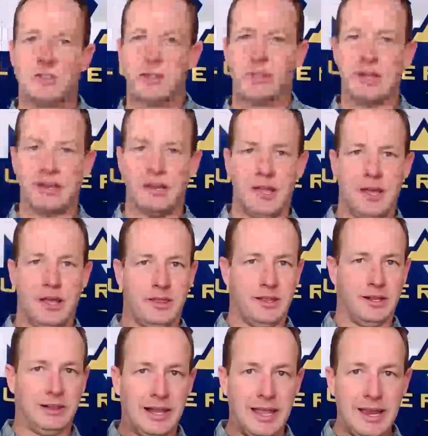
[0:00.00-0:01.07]
so that
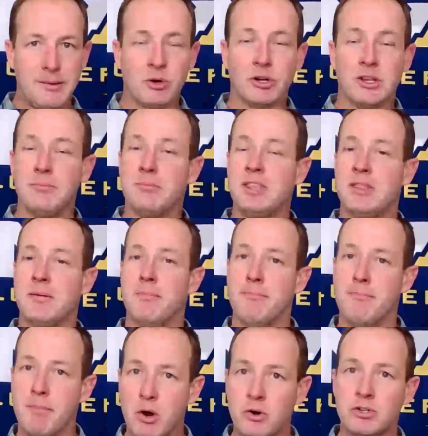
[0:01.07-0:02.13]
the labor can be the
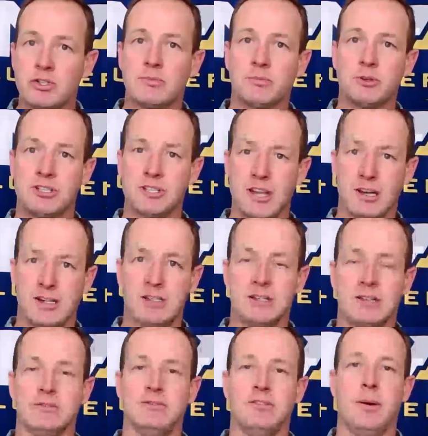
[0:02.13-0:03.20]
most
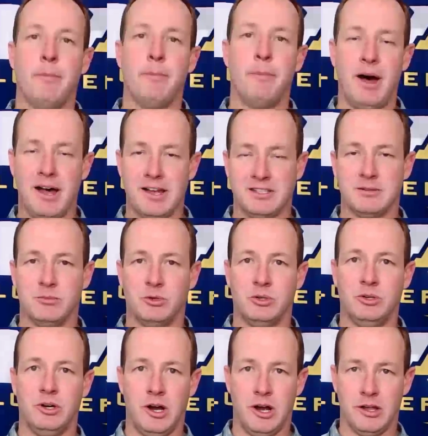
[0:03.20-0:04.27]
productive
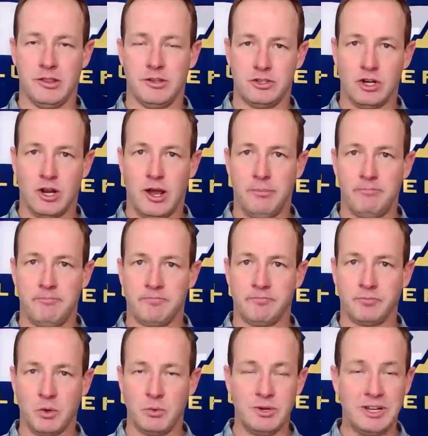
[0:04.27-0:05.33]
possible on the job?
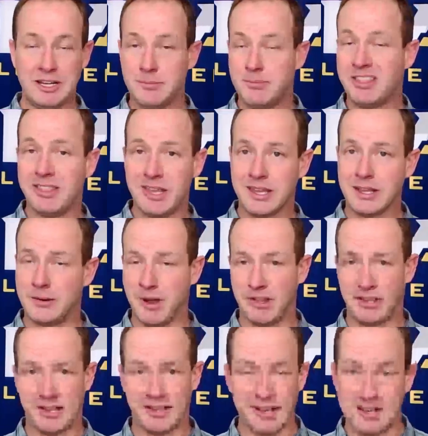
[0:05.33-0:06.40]
We need to be thinking
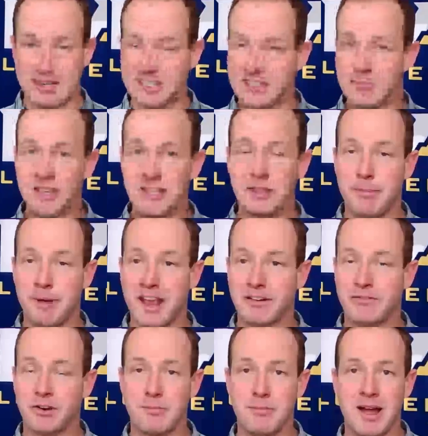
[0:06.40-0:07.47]
about that. That needs to be in the
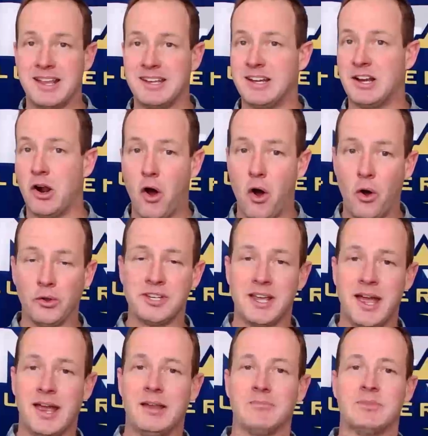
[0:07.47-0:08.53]
back of our mind at all
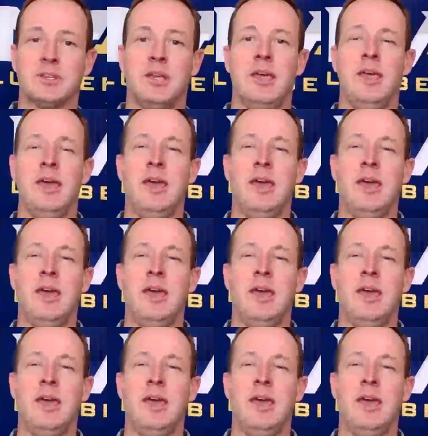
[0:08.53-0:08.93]
times.